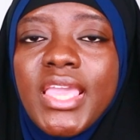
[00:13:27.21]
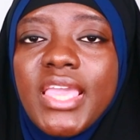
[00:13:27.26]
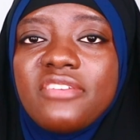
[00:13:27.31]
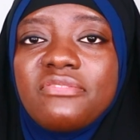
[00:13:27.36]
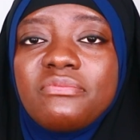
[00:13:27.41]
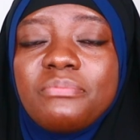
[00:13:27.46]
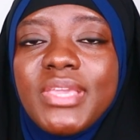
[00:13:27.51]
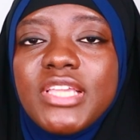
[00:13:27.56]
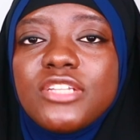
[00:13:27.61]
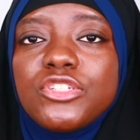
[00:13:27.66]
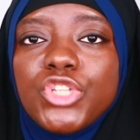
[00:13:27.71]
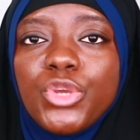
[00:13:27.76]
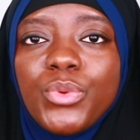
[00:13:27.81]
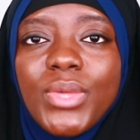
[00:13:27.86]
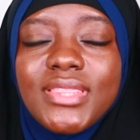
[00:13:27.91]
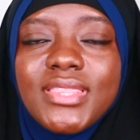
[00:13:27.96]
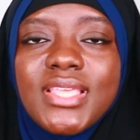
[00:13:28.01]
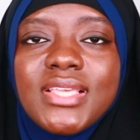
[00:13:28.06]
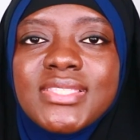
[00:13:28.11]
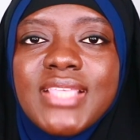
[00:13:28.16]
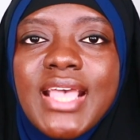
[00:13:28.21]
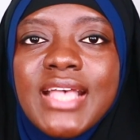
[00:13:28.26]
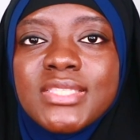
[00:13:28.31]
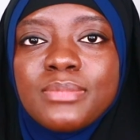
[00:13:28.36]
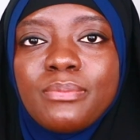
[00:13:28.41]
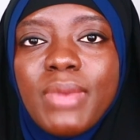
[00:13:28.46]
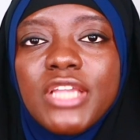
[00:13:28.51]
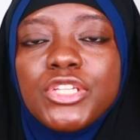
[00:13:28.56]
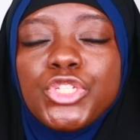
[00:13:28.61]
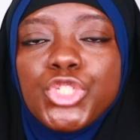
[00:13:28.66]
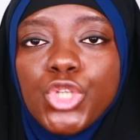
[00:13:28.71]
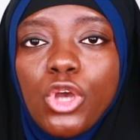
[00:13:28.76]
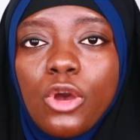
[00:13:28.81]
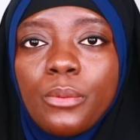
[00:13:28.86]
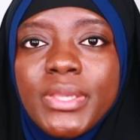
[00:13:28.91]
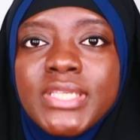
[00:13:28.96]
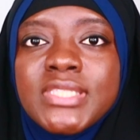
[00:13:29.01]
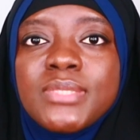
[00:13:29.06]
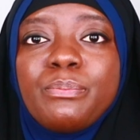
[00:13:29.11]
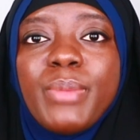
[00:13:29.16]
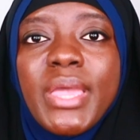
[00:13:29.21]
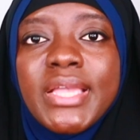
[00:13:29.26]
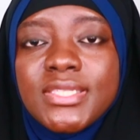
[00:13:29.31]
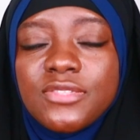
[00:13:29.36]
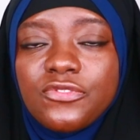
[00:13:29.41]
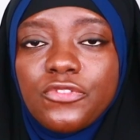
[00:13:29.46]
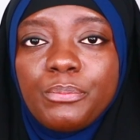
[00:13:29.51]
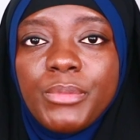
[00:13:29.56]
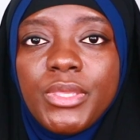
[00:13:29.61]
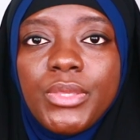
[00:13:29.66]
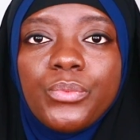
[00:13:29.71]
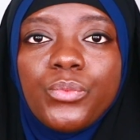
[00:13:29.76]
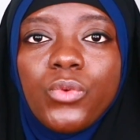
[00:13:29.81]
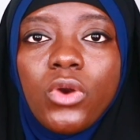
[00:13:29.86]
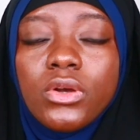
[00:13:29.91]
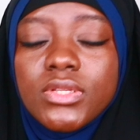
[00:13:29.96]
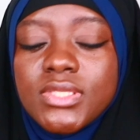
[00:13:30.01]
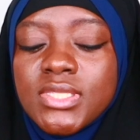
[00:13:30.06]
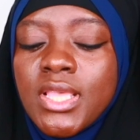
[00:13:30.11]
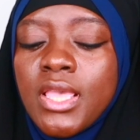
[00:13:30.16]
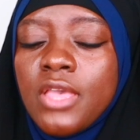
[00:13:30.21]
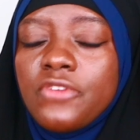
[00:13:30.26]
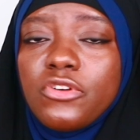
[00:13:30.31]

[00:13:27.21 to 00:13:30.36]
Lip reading: if me doing this as my job is best for me, what?